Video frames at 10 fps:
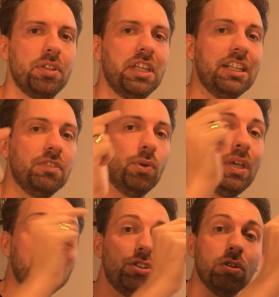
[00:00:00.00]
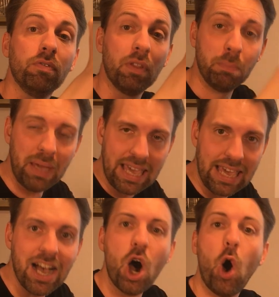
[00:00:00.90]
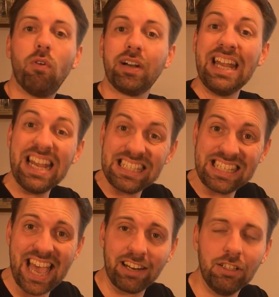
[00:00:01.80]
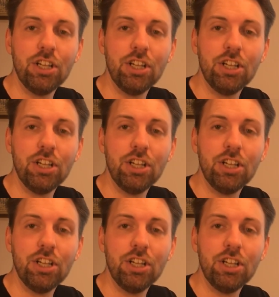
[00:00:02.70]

the interview he is doing with me or on his channel,